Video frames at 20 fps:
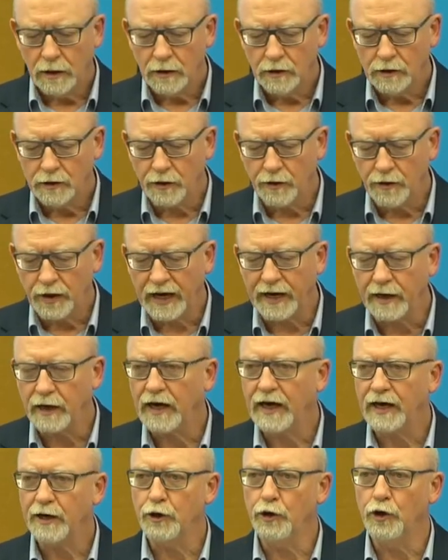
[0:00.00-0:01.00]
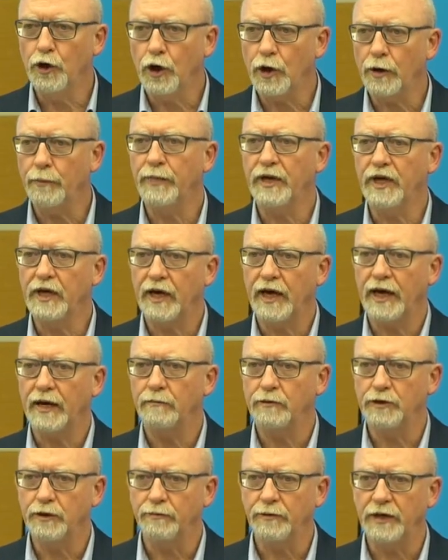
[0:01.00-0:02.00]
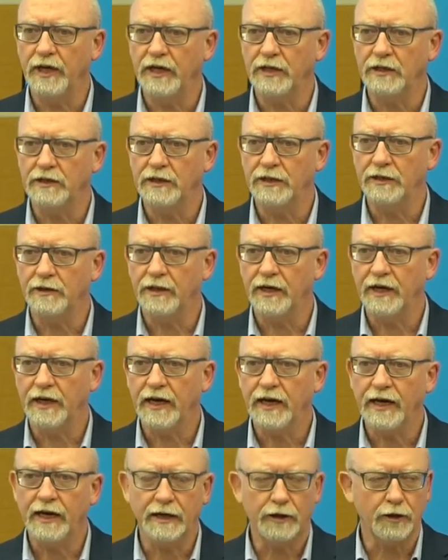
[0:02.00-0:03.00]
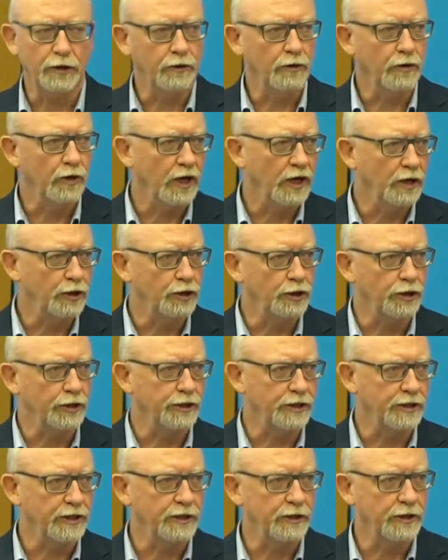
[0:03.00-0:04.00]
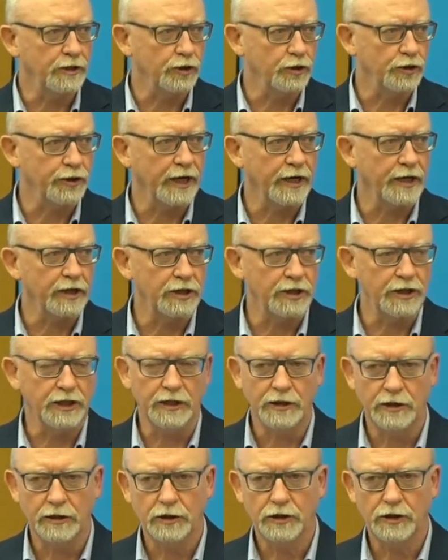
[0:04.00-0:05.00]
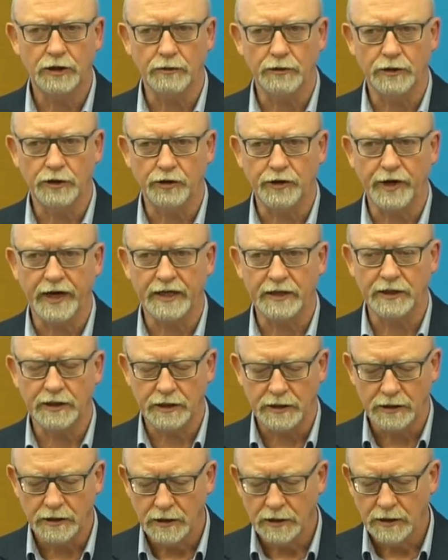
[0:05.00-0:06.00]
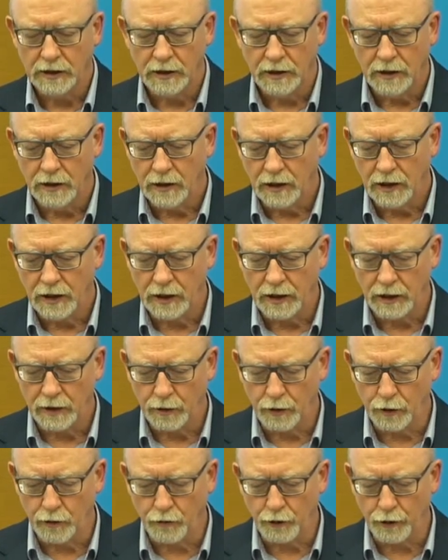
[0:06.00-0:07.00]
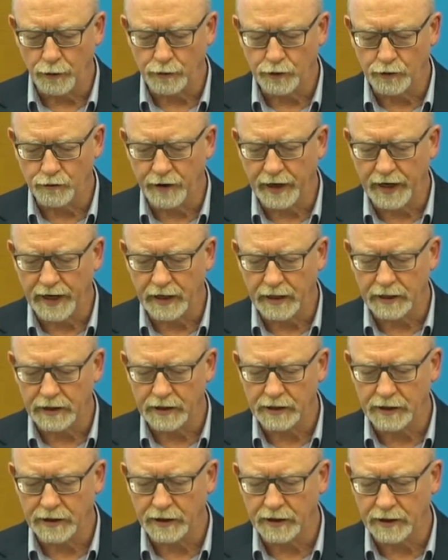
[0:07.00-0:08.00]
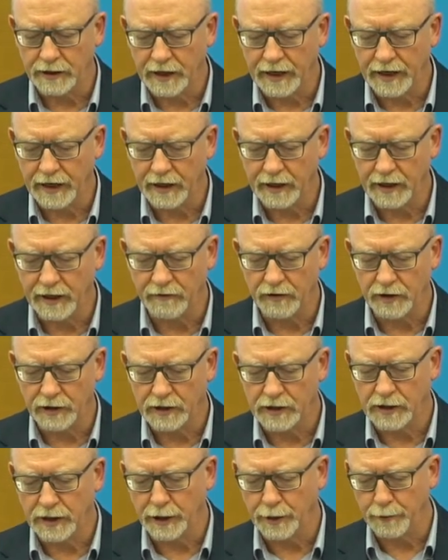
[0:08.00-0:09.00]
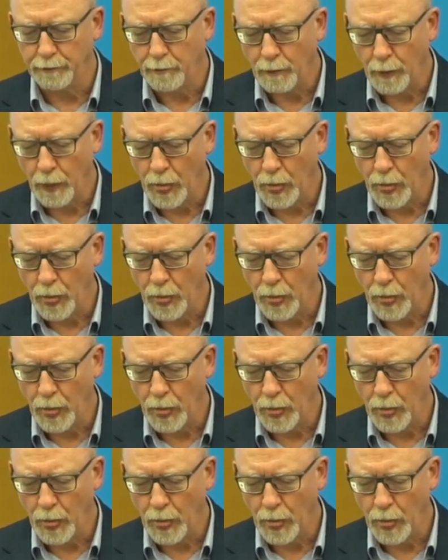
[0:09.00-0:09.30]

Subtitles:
So that had not been kept updated. They hadn't adjusted the strategy to address the group's reality at any given time.